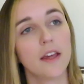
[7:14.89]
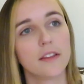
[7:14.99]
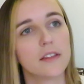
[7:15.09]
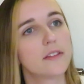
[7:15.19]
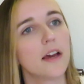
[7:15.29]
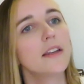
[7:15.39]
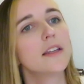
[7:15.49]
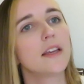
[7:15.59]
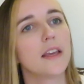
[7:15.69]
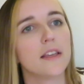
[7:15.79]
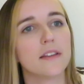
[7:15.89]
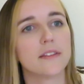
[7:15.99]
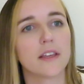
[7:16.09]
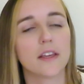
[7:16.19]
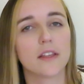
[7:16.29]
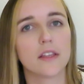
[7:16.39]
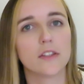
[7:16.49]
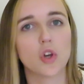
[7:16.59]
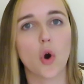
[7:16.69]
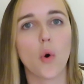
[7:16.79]
The sun is
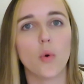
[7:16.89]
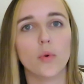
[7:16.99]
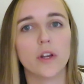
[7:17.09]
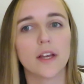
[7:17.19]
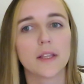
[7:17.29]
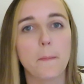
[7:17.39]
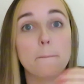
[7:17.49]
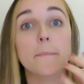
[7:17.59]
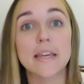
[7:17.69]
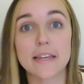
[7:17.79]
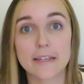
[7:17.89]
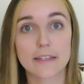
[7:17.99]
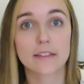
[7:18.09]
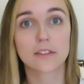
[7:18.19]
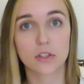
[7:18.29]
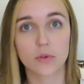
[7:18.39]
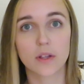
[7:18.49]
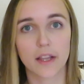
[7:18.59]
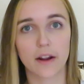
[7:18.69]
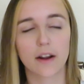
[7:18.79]
its own being to
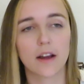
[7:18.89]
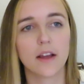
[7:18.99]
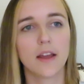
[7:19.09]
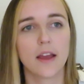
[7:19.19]
Klara,